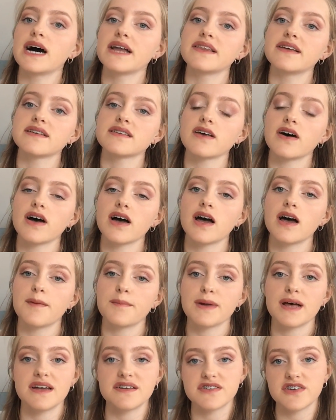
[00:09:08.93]
and there's like
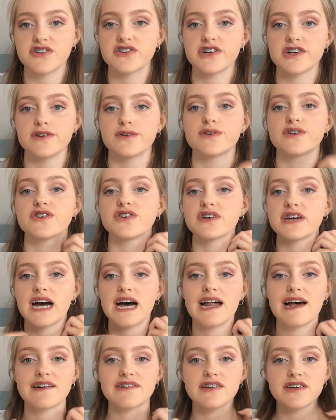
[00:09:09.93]
a place to chill, because you
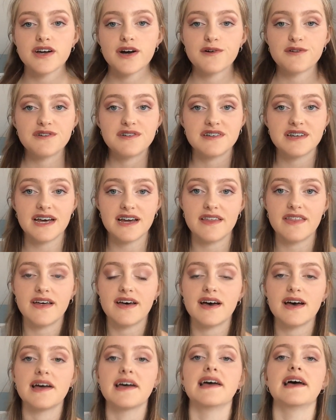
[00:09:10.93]
can actually go and stay
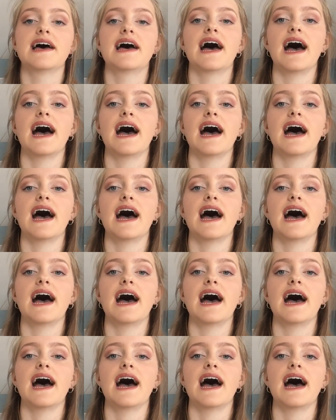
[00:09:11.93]
there,